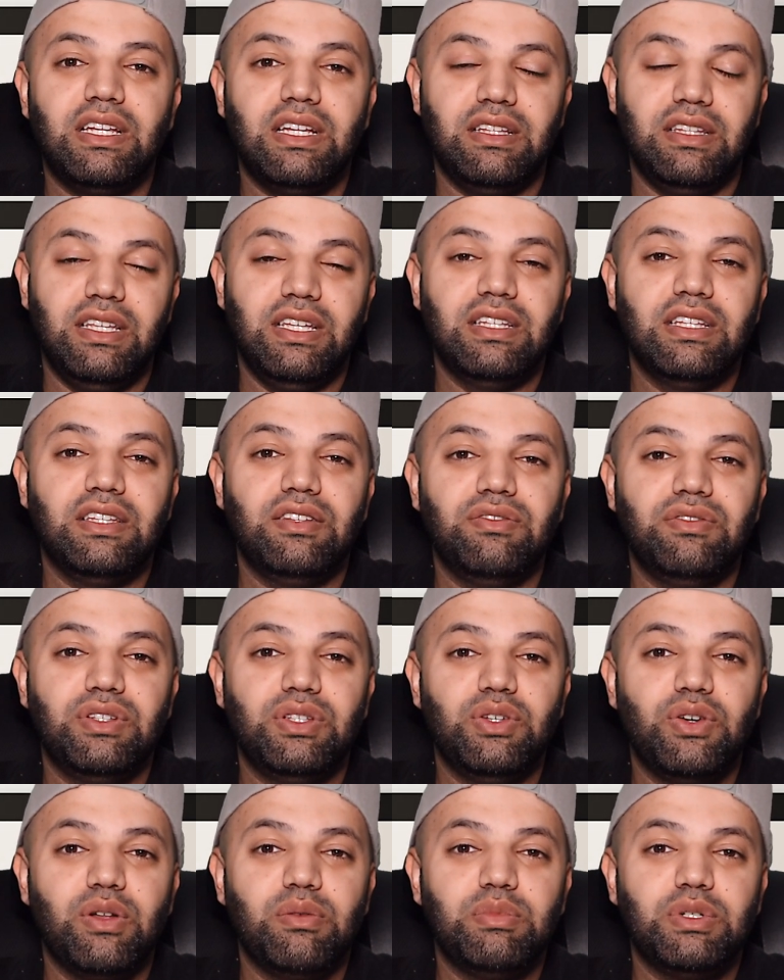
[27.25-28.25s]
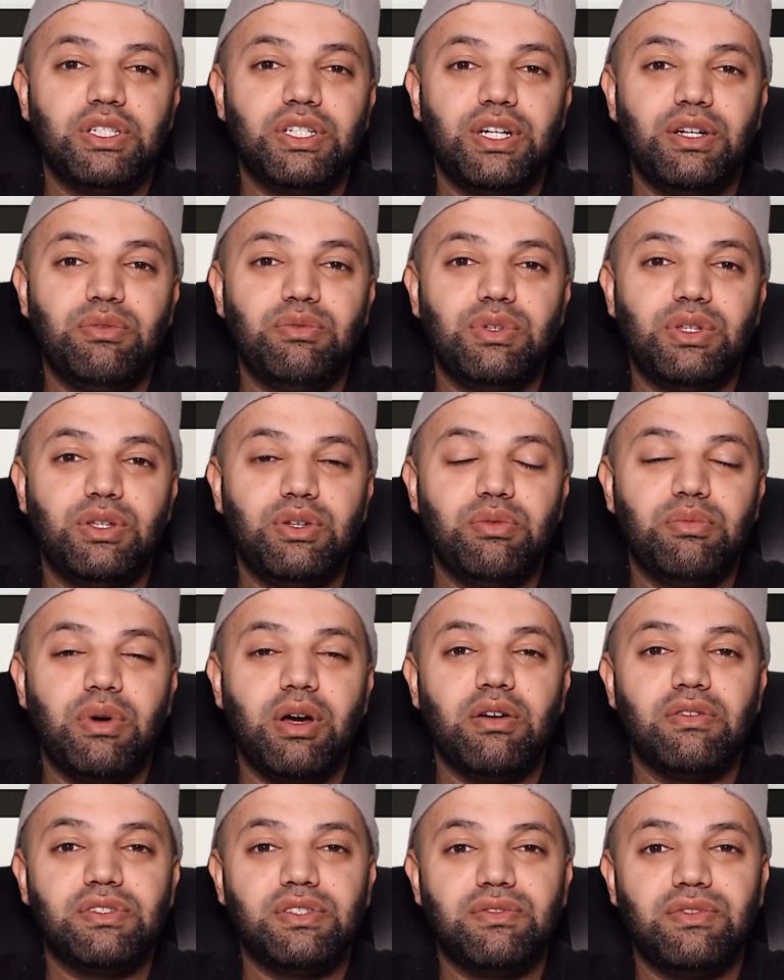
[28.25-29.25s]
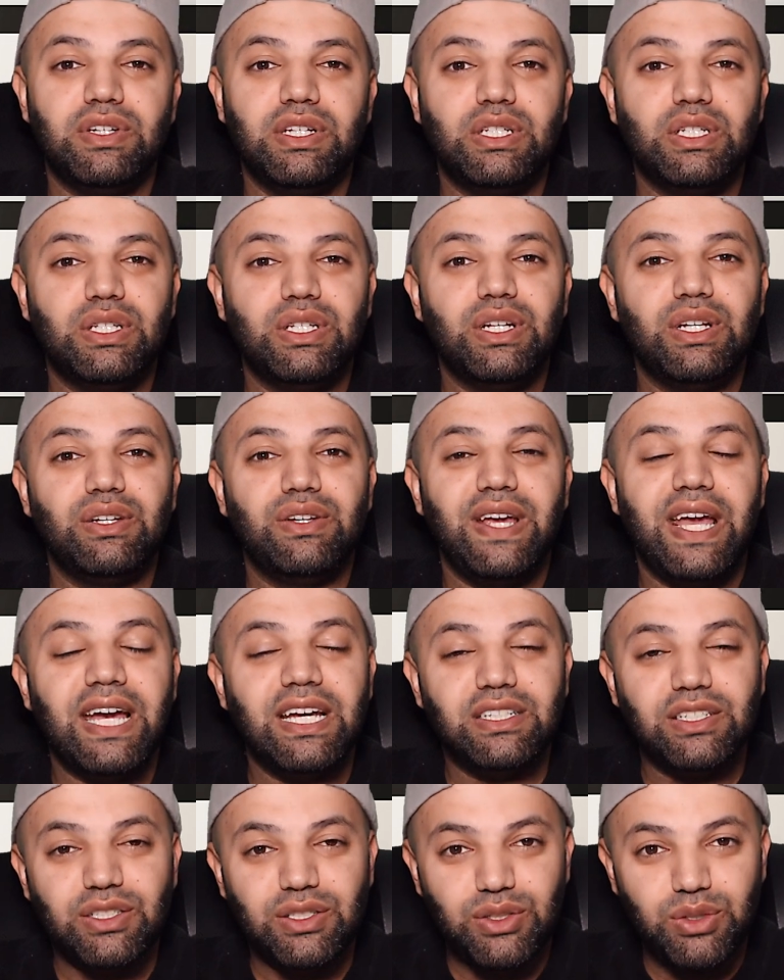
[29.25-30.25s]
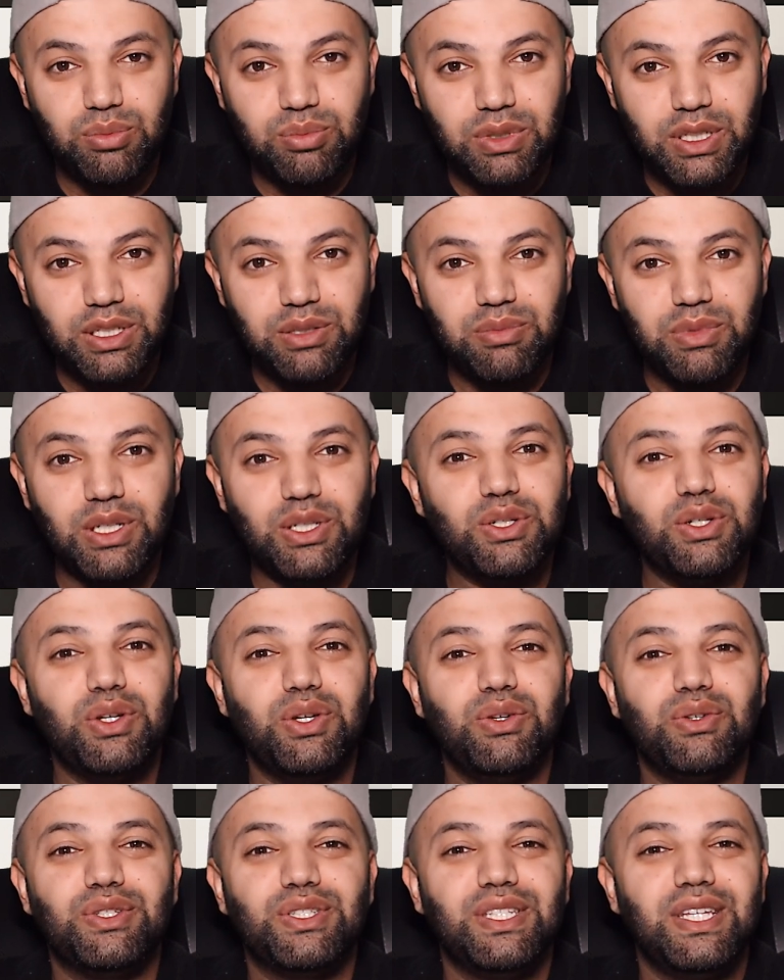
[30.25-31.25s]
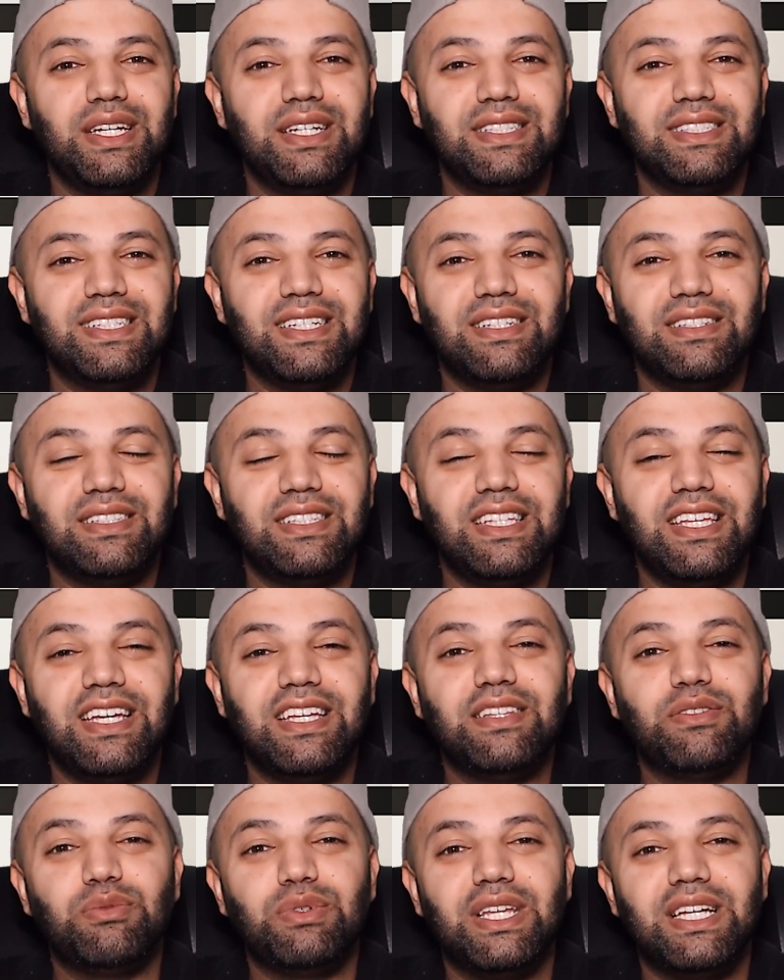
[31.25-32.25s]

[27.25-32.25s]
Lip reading: And at the end of the video, I'll be sharing with you my observation and reaction. So please make sure you stay until the end.